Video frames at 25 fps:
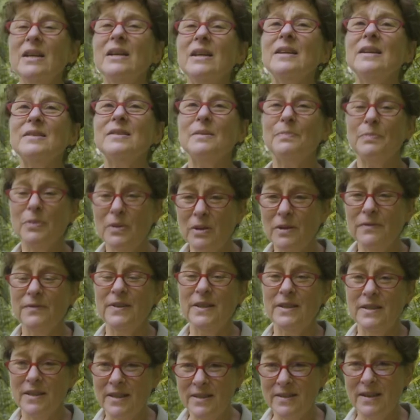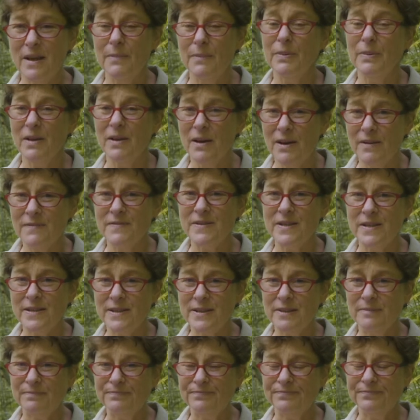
is a perfect example of this.